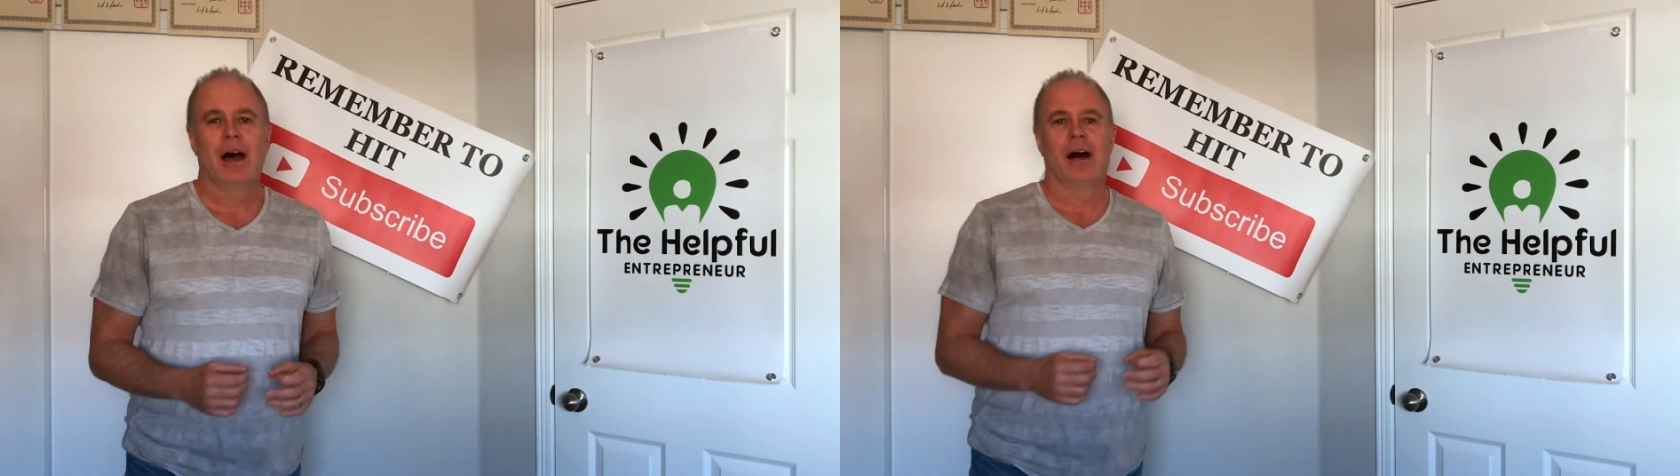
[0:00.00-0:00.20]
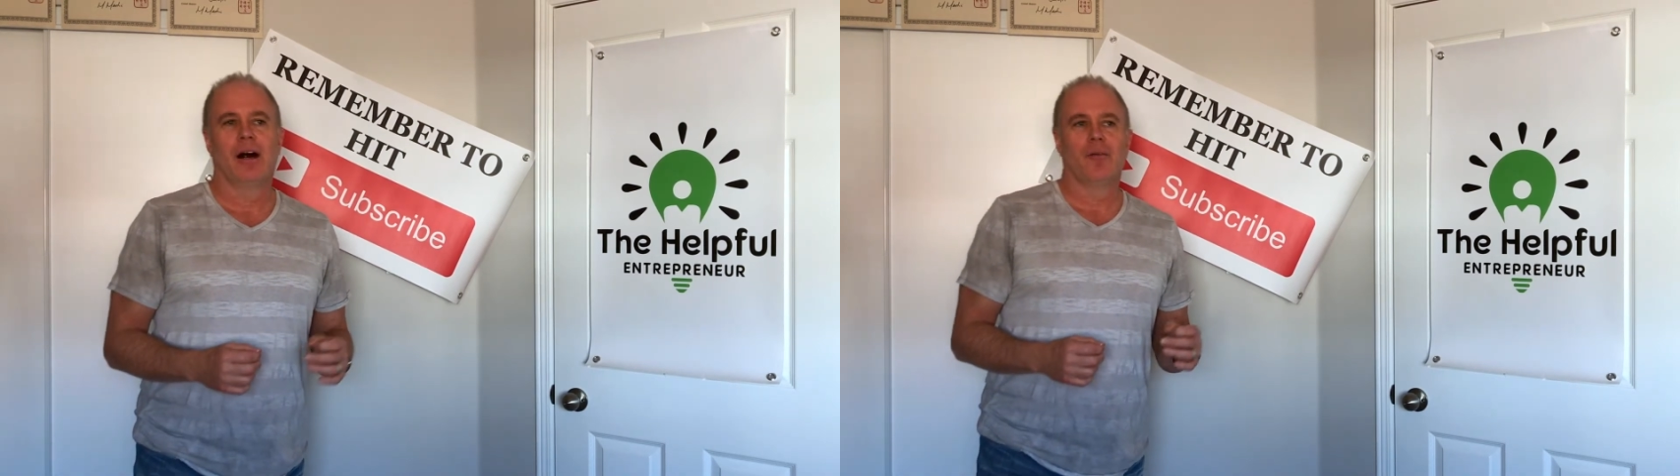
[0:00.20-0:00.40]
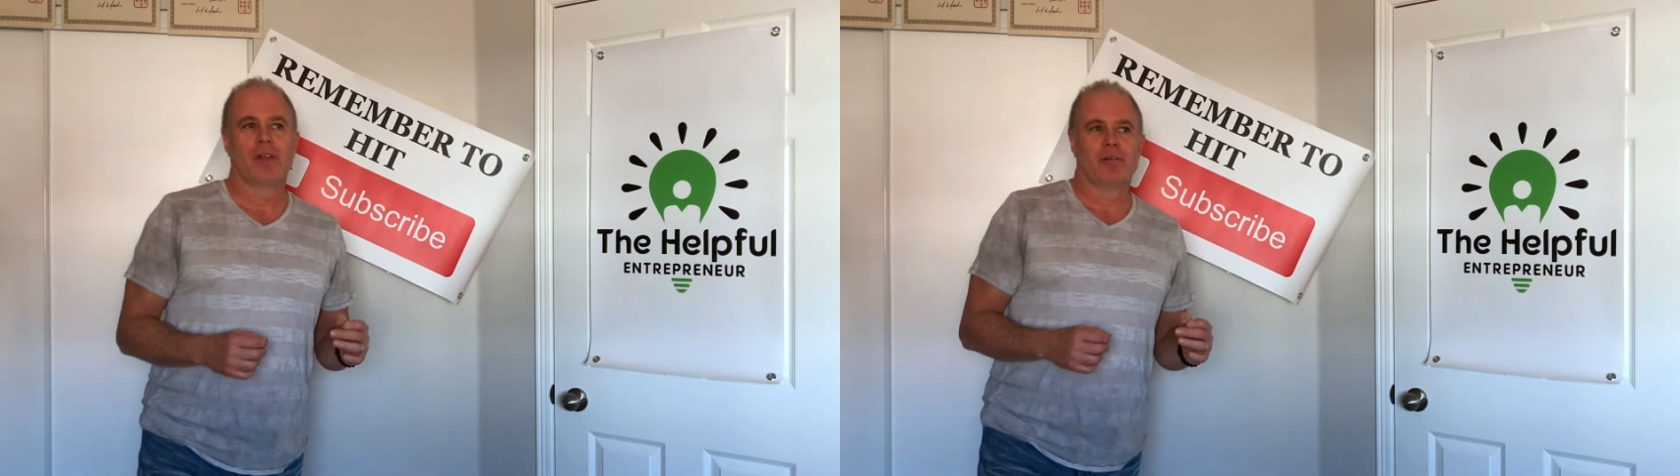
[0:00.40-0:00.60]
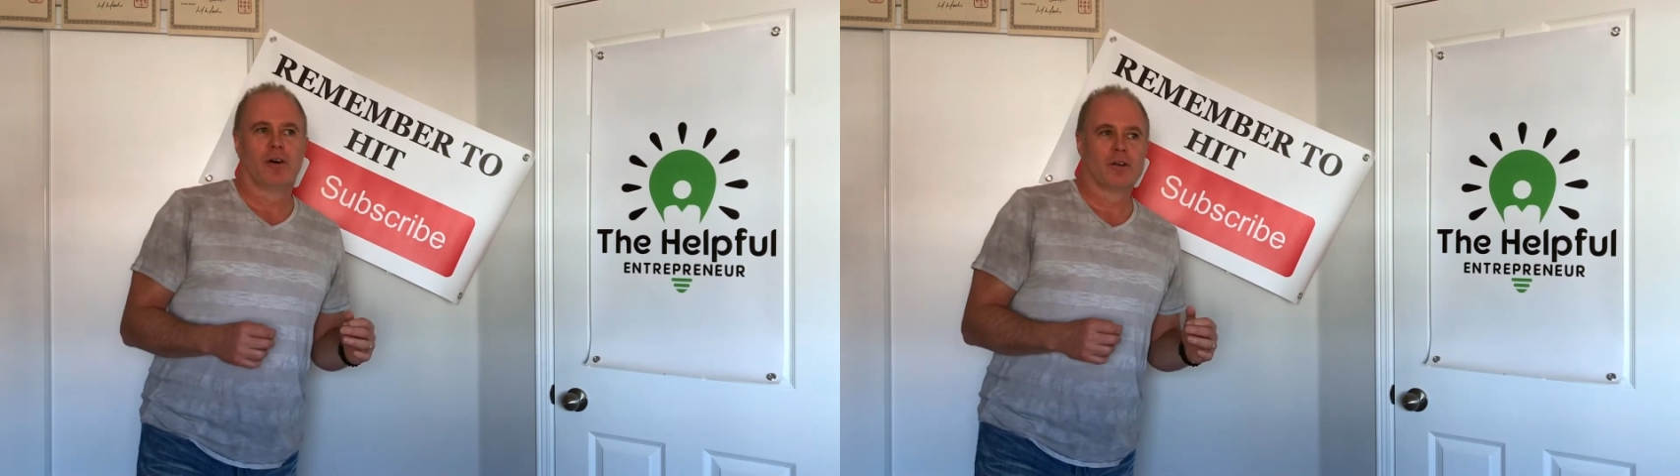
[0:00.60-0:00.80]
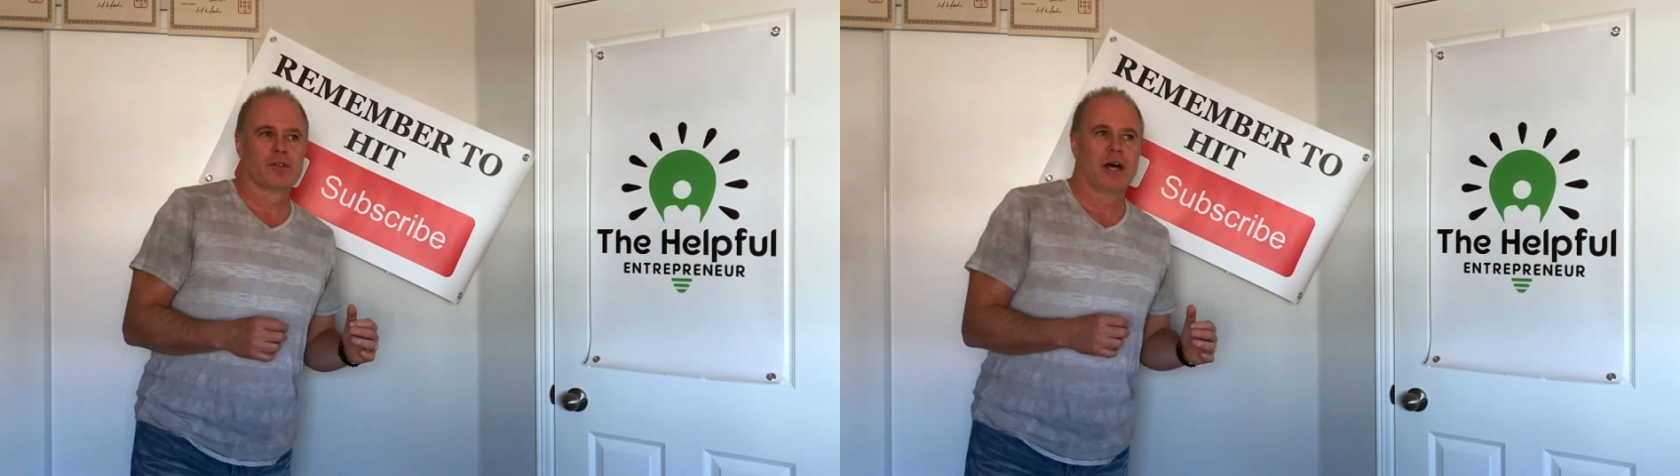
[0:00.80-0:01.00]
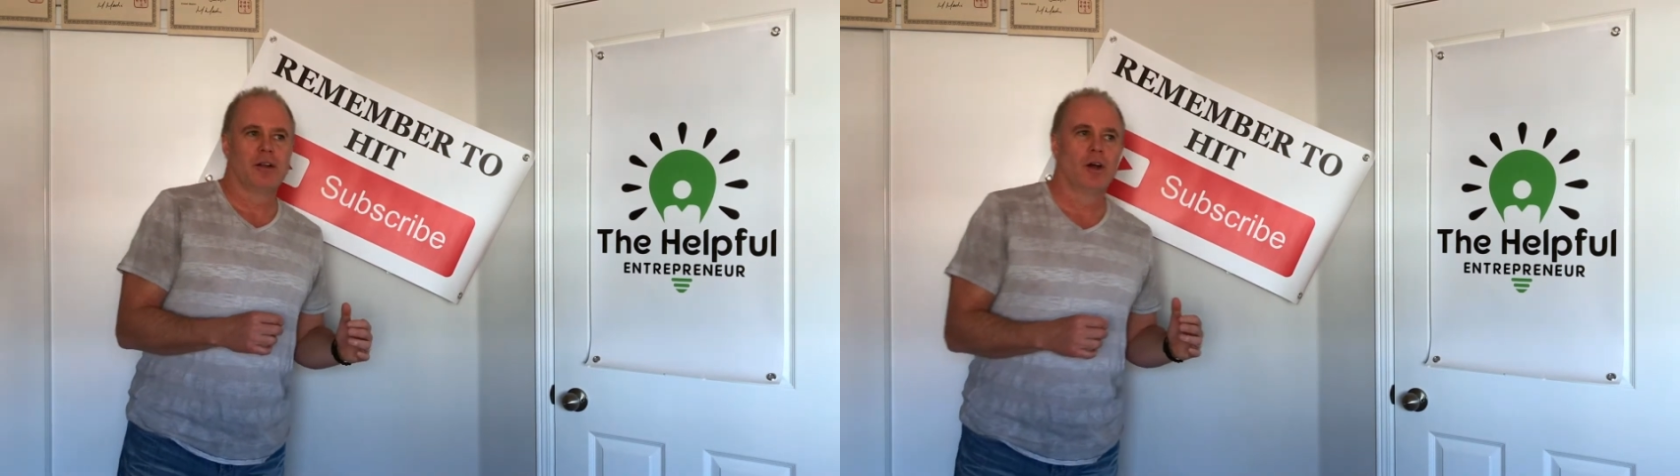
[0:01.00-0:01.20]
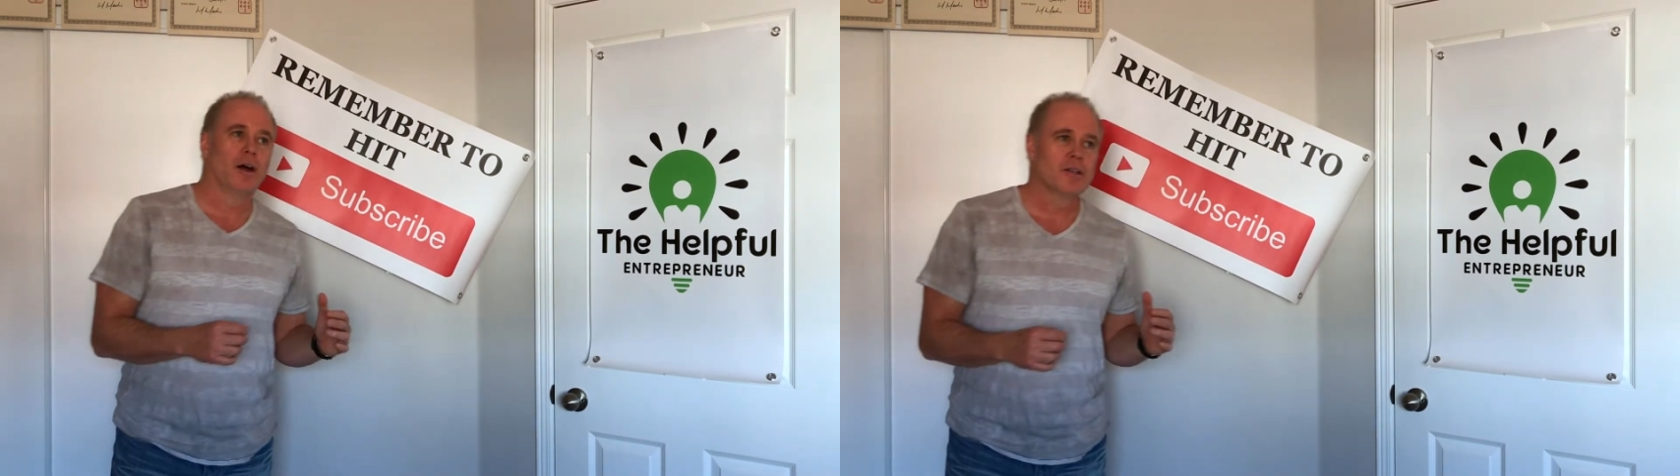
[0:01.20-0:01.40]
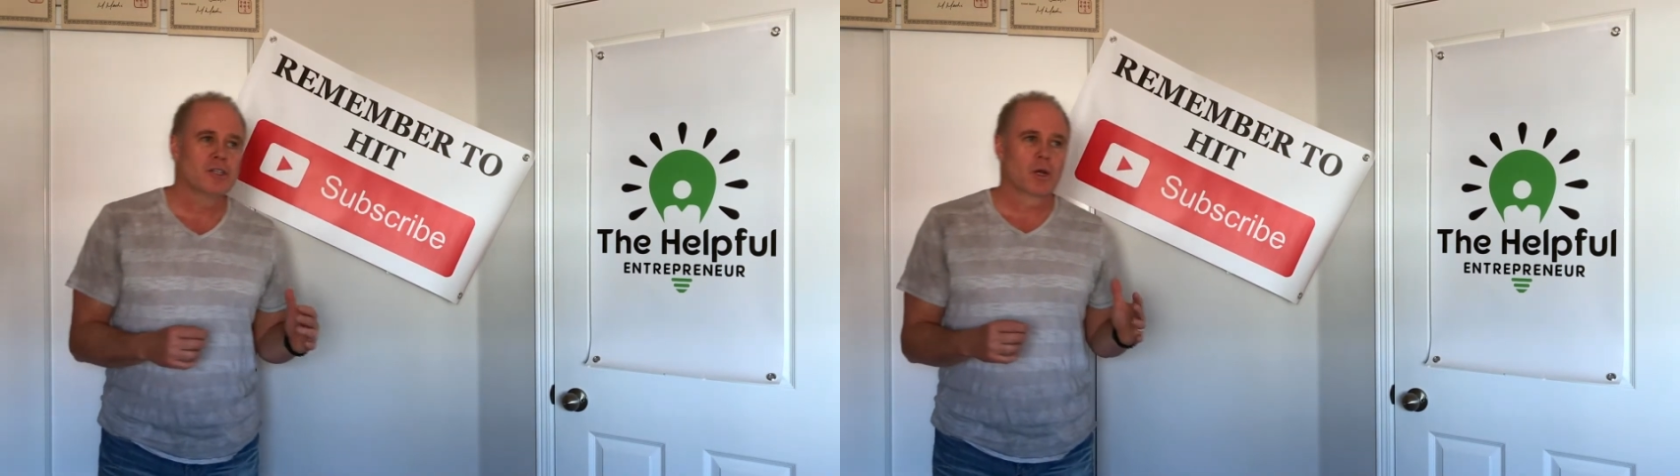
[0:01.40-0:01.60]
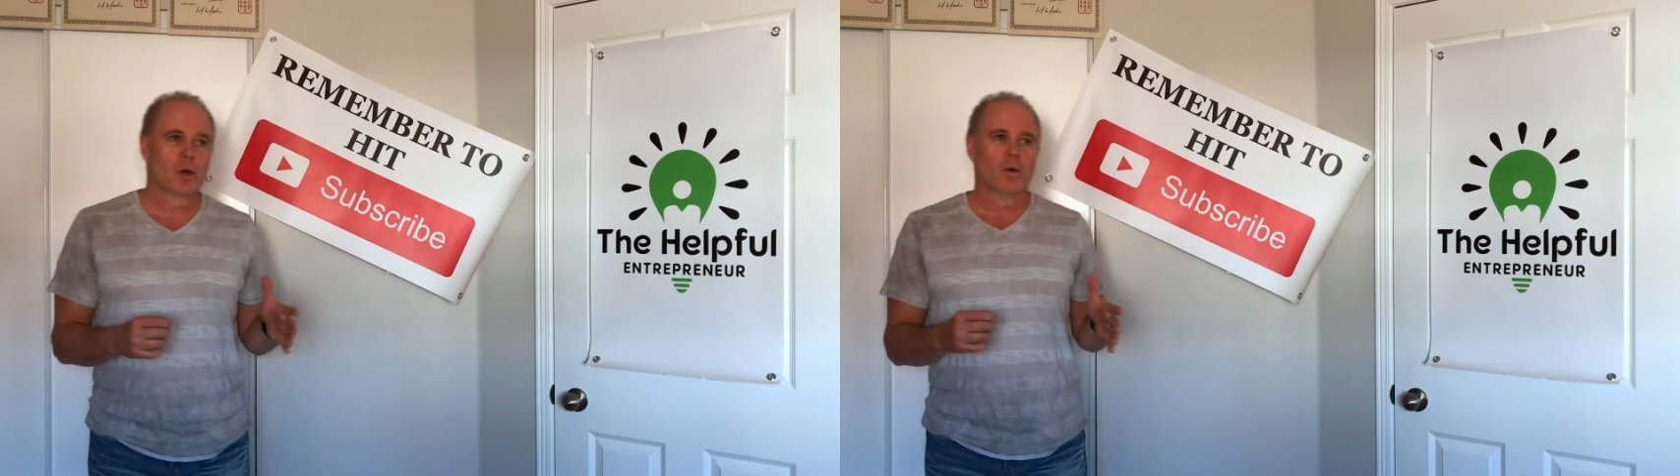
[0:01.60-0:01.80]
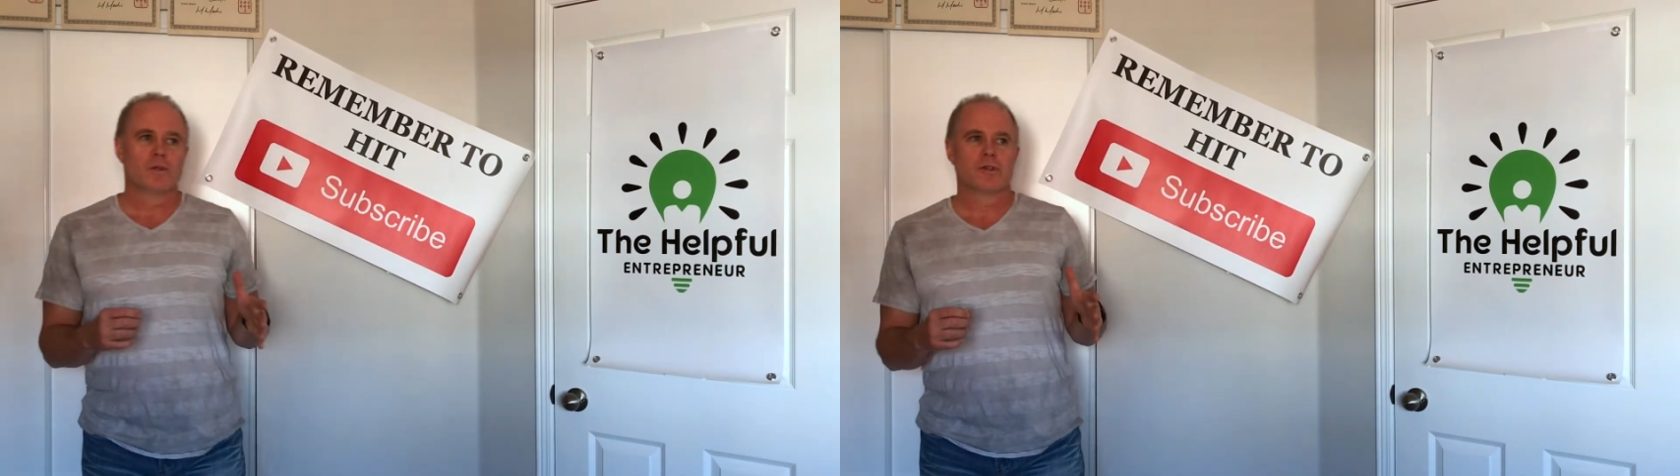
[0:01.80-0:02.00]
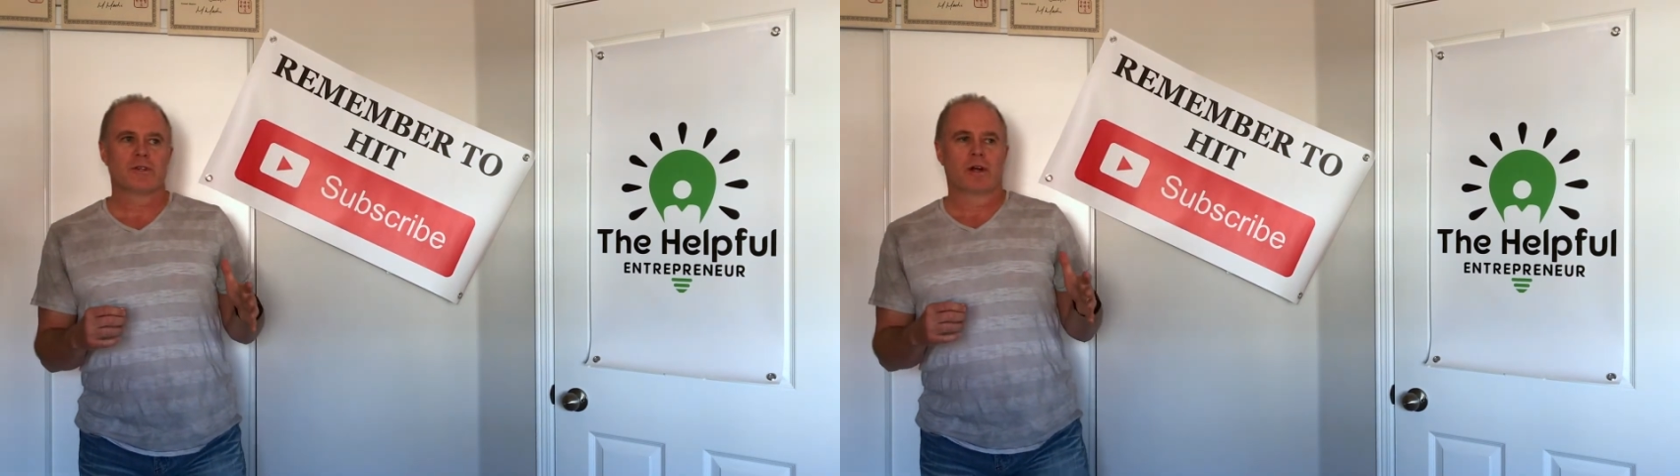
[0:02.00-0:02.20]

um, that have all signed non-disclosures